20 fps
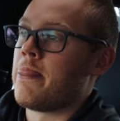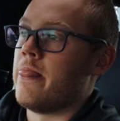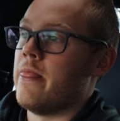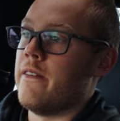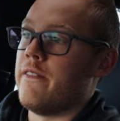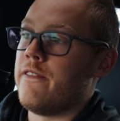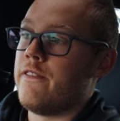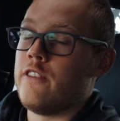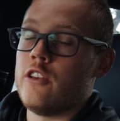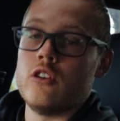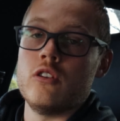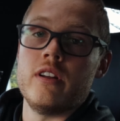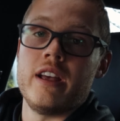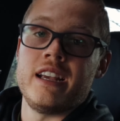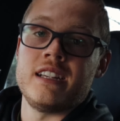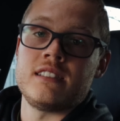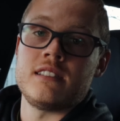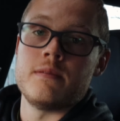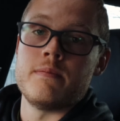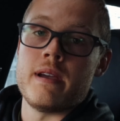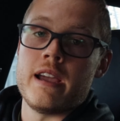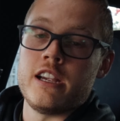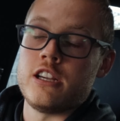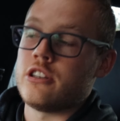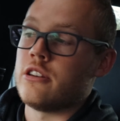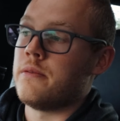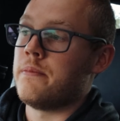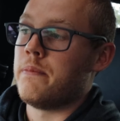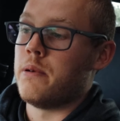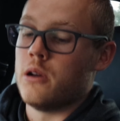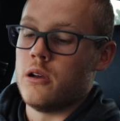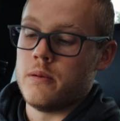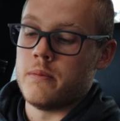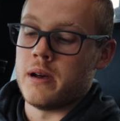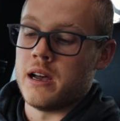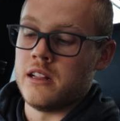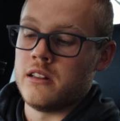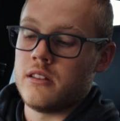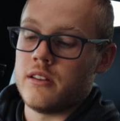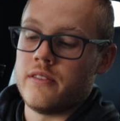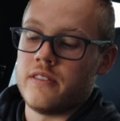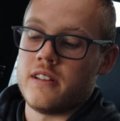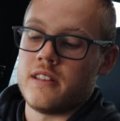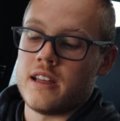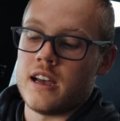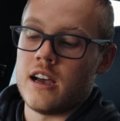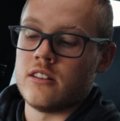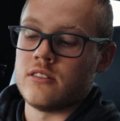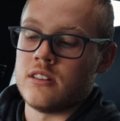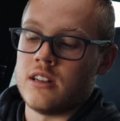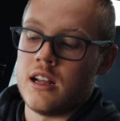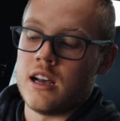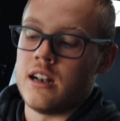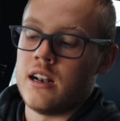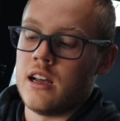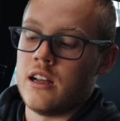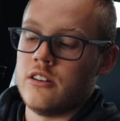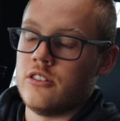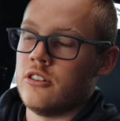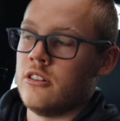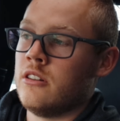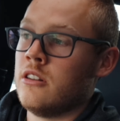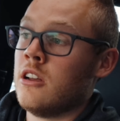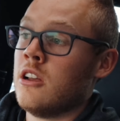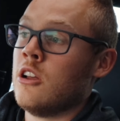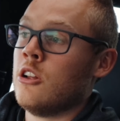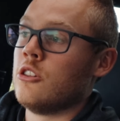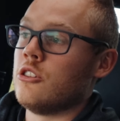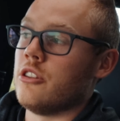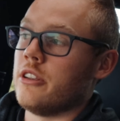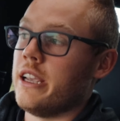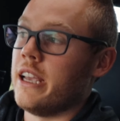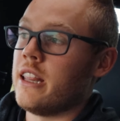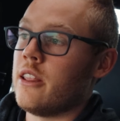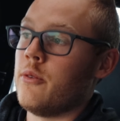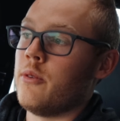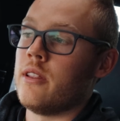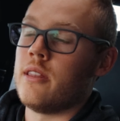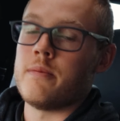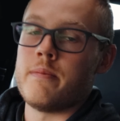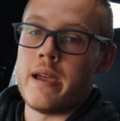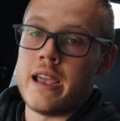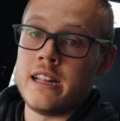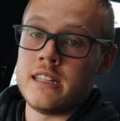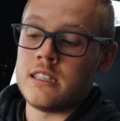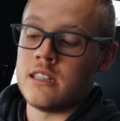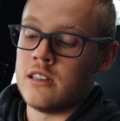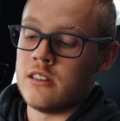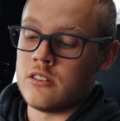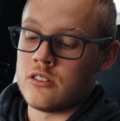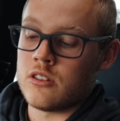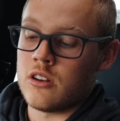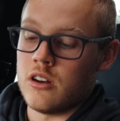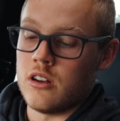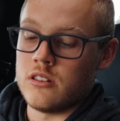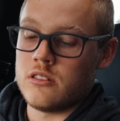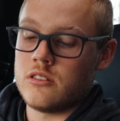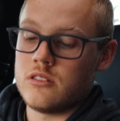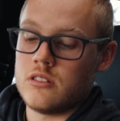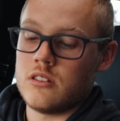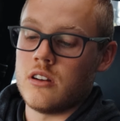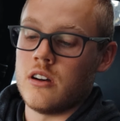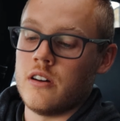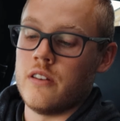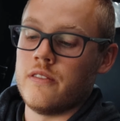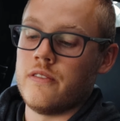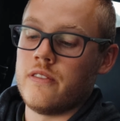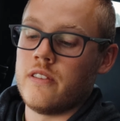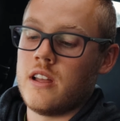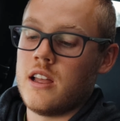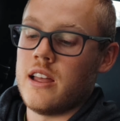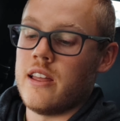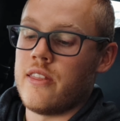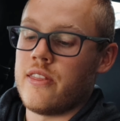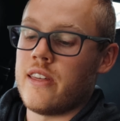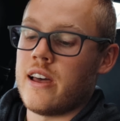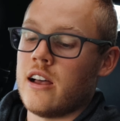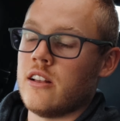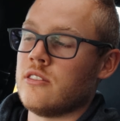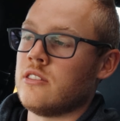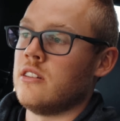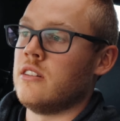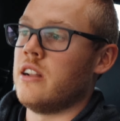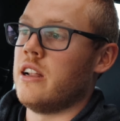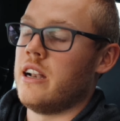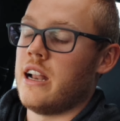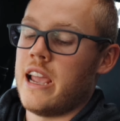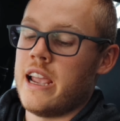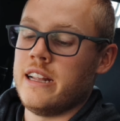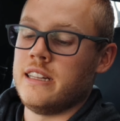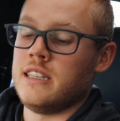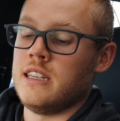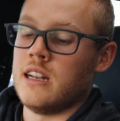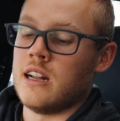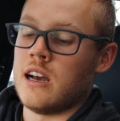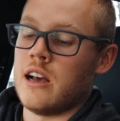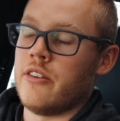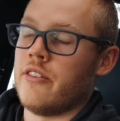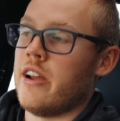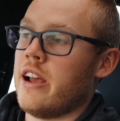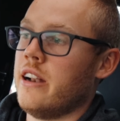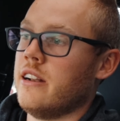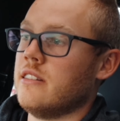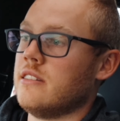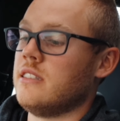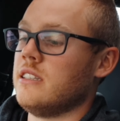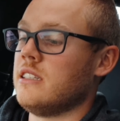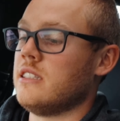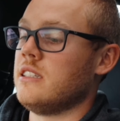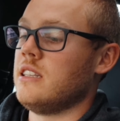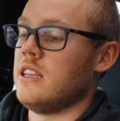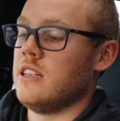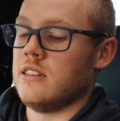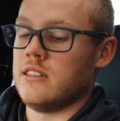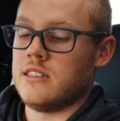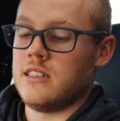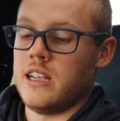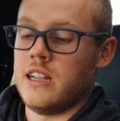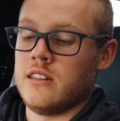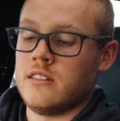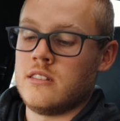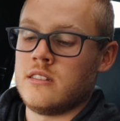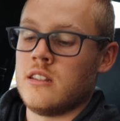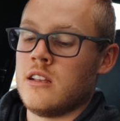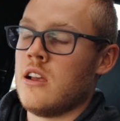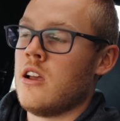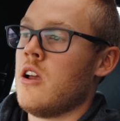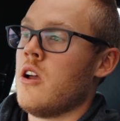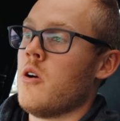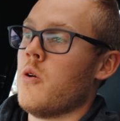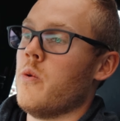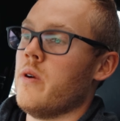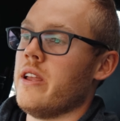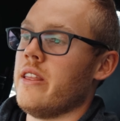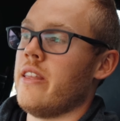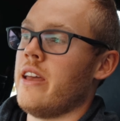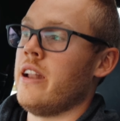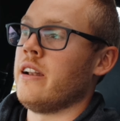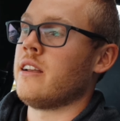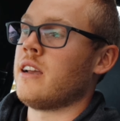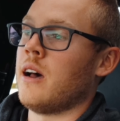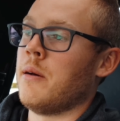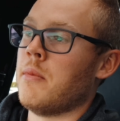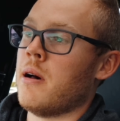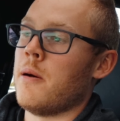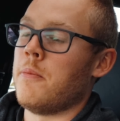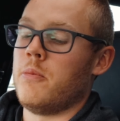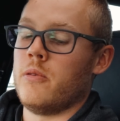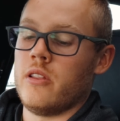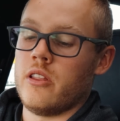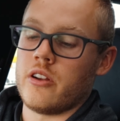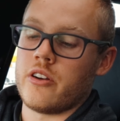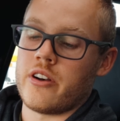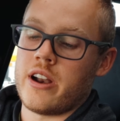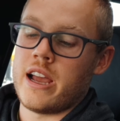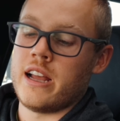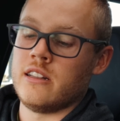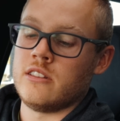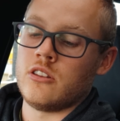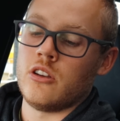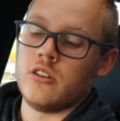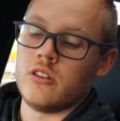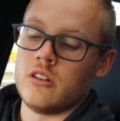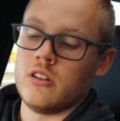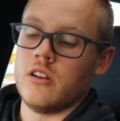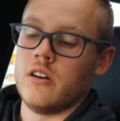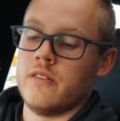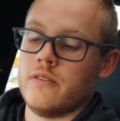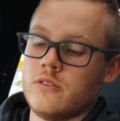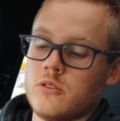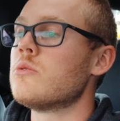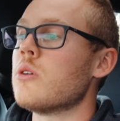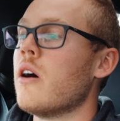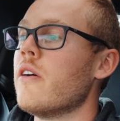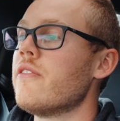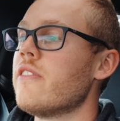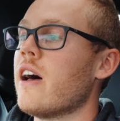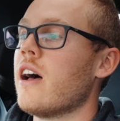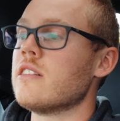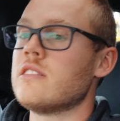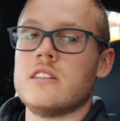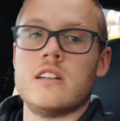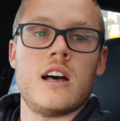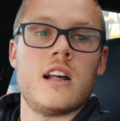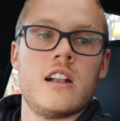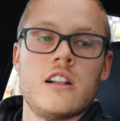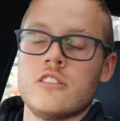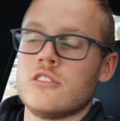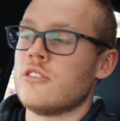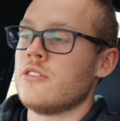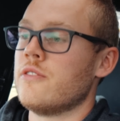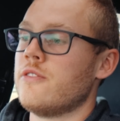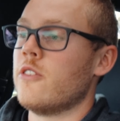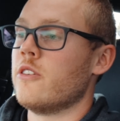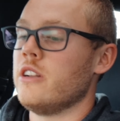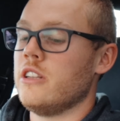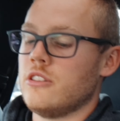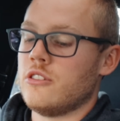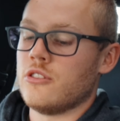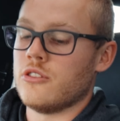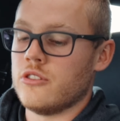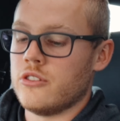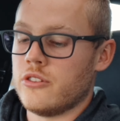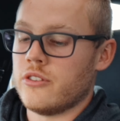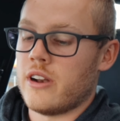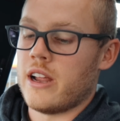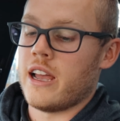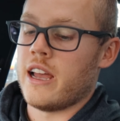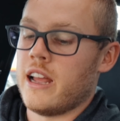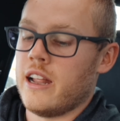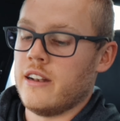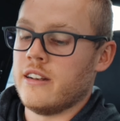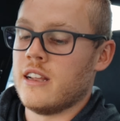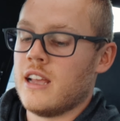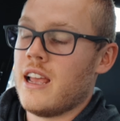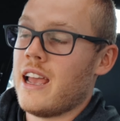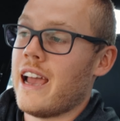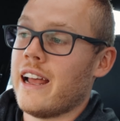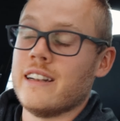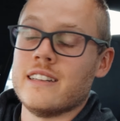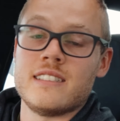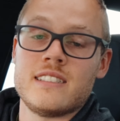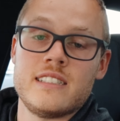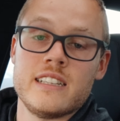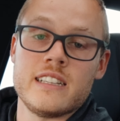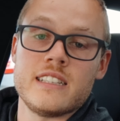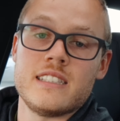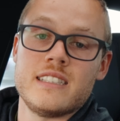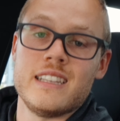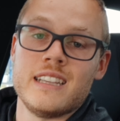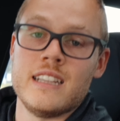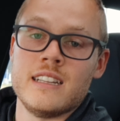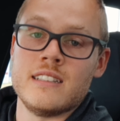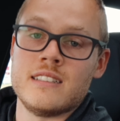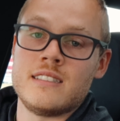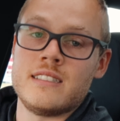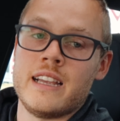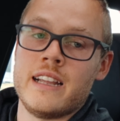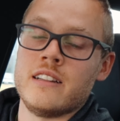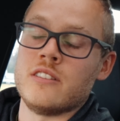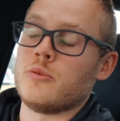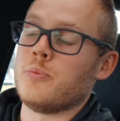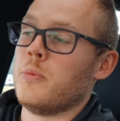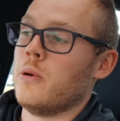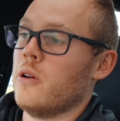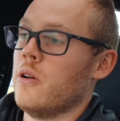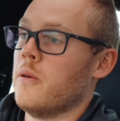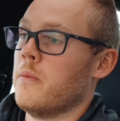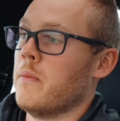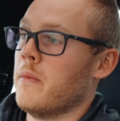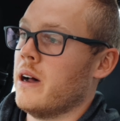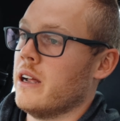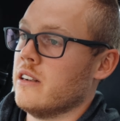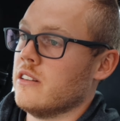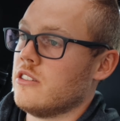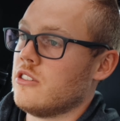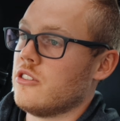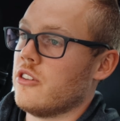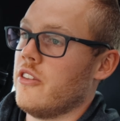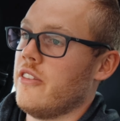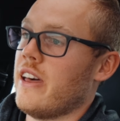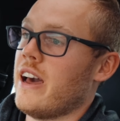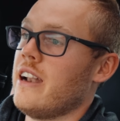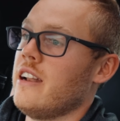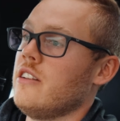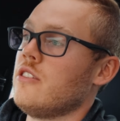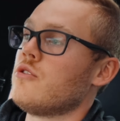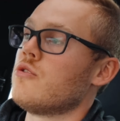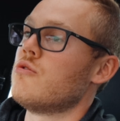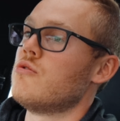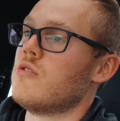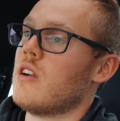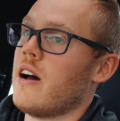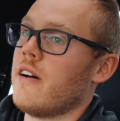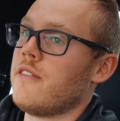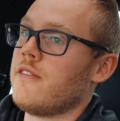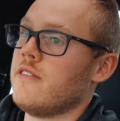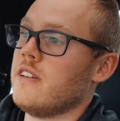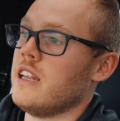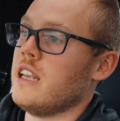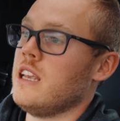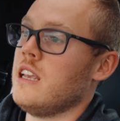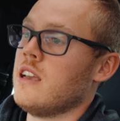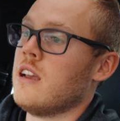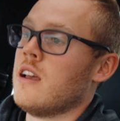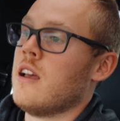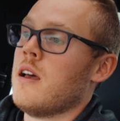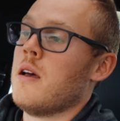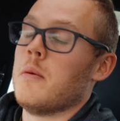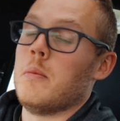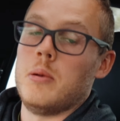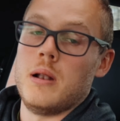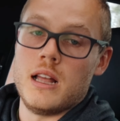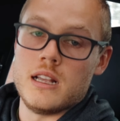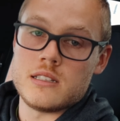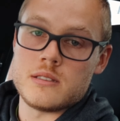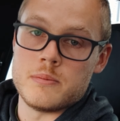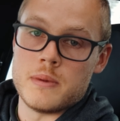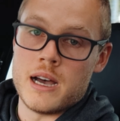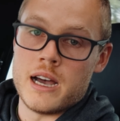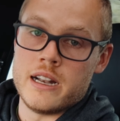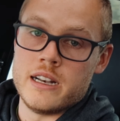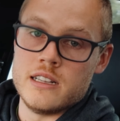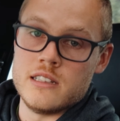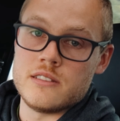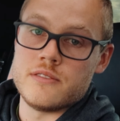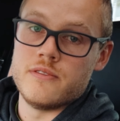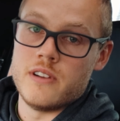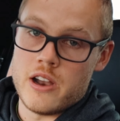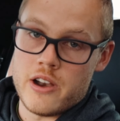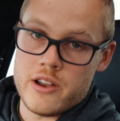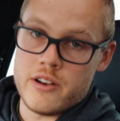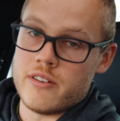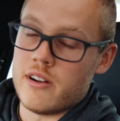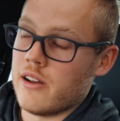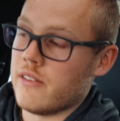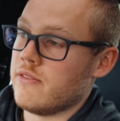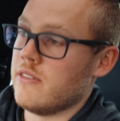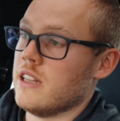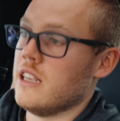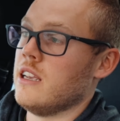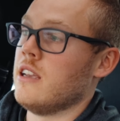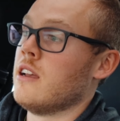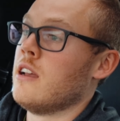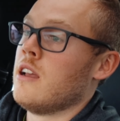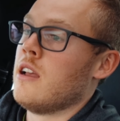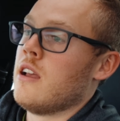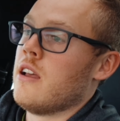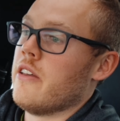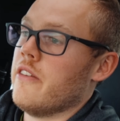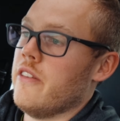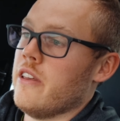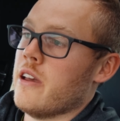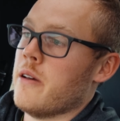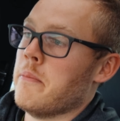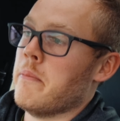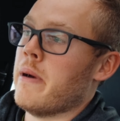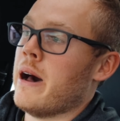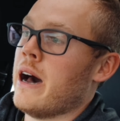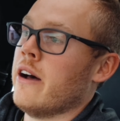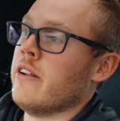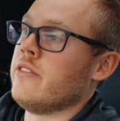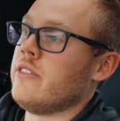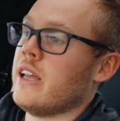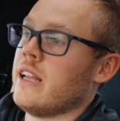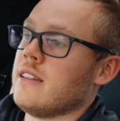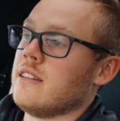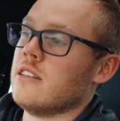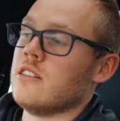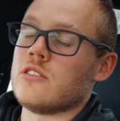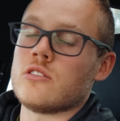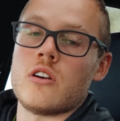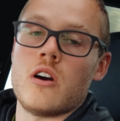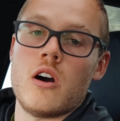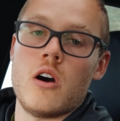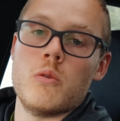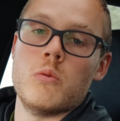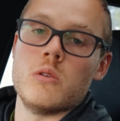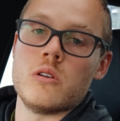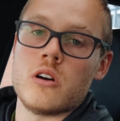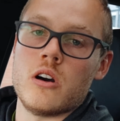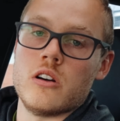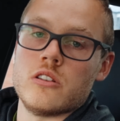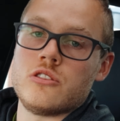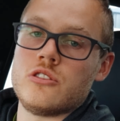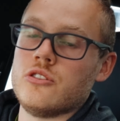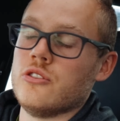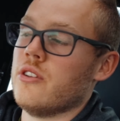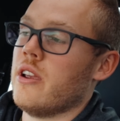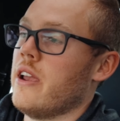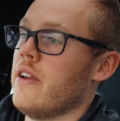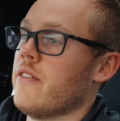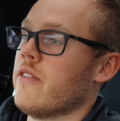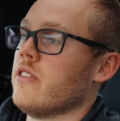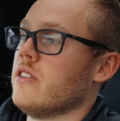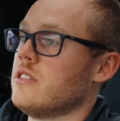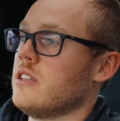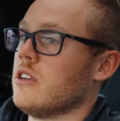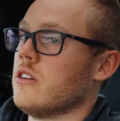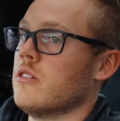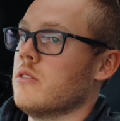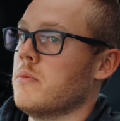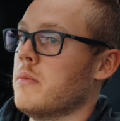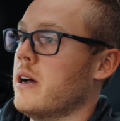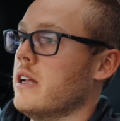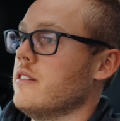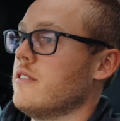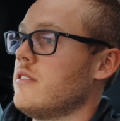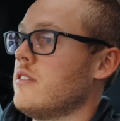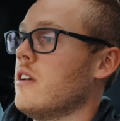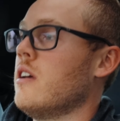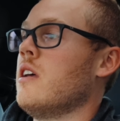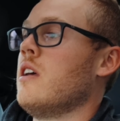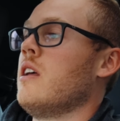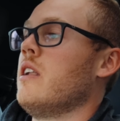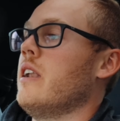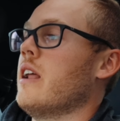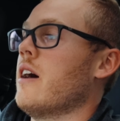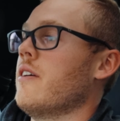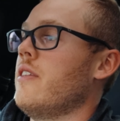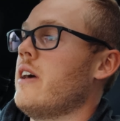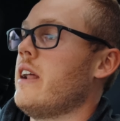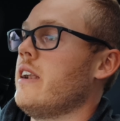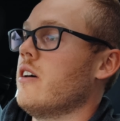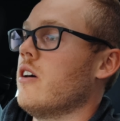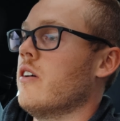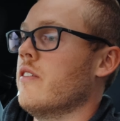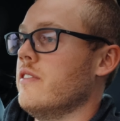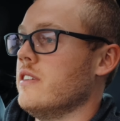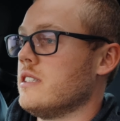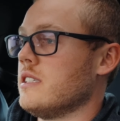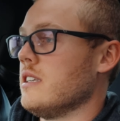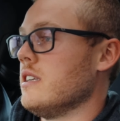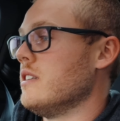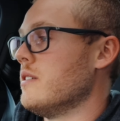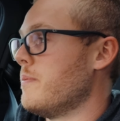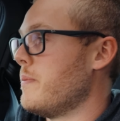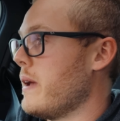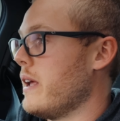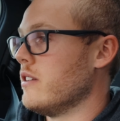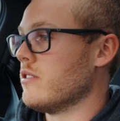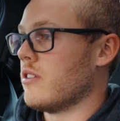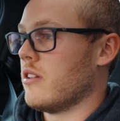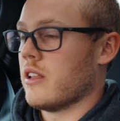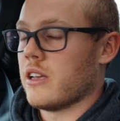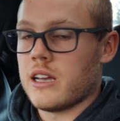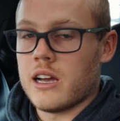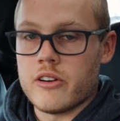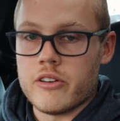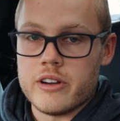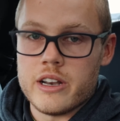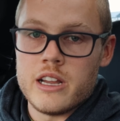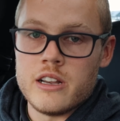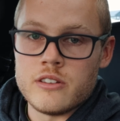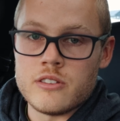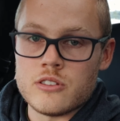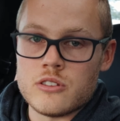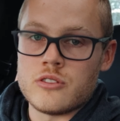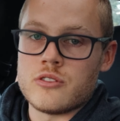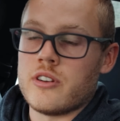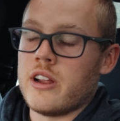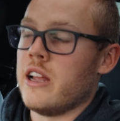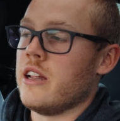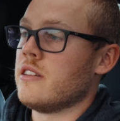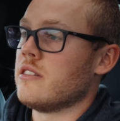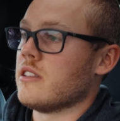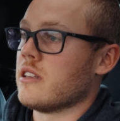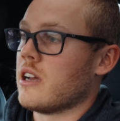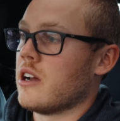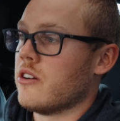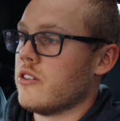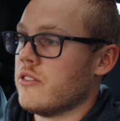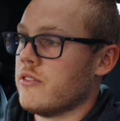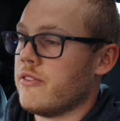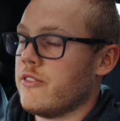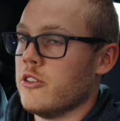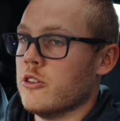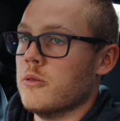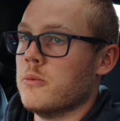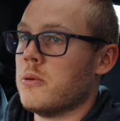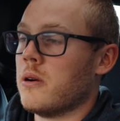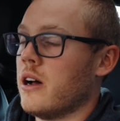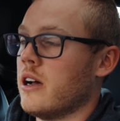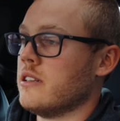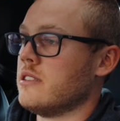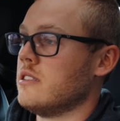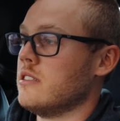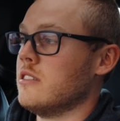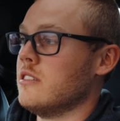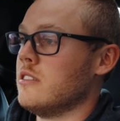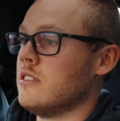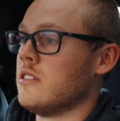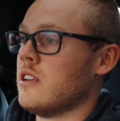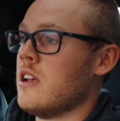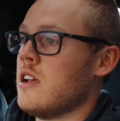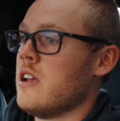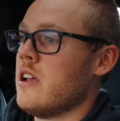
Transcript: the fuel estimation per month of 1,900, together with a maintenance cost of 1,089 Rand and 16 cents, we then come up with a grand total of 12,942 Rand and 16 cents per month. So that is roughly, plus minus, very roughly, the amount that this car will cost you every single month. Now that obviously depends on the current interest rates, the current fuel prices,